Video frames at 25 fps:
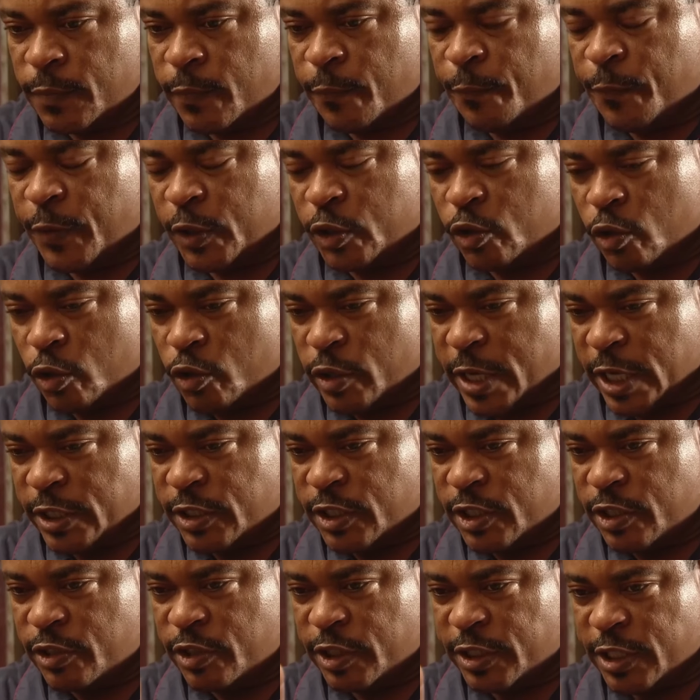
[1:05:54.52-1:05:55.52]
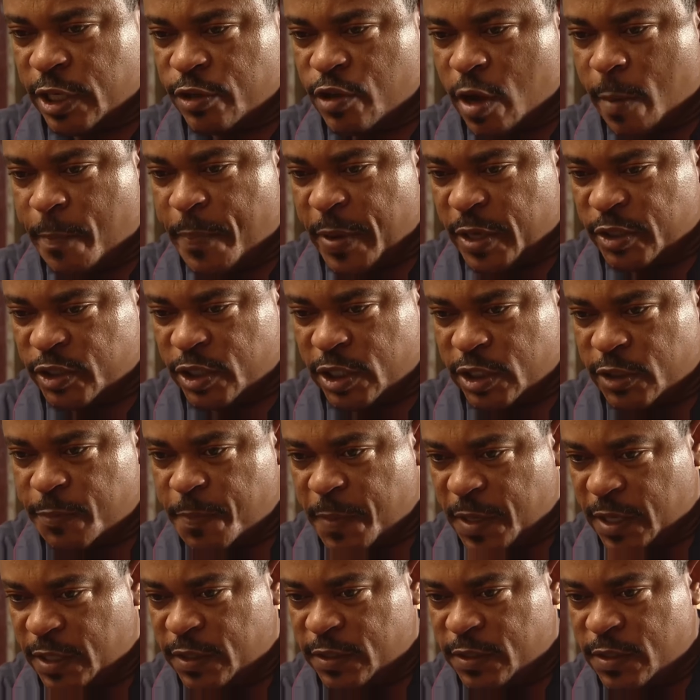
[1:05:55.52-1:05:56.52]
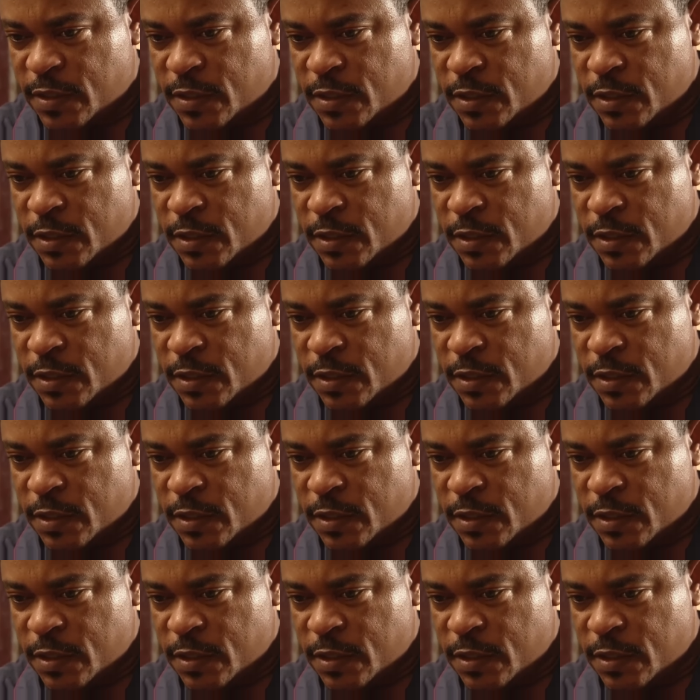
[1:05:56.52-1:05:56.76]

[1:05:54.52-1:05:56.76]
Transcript: Victor, you can still retain your patience, please.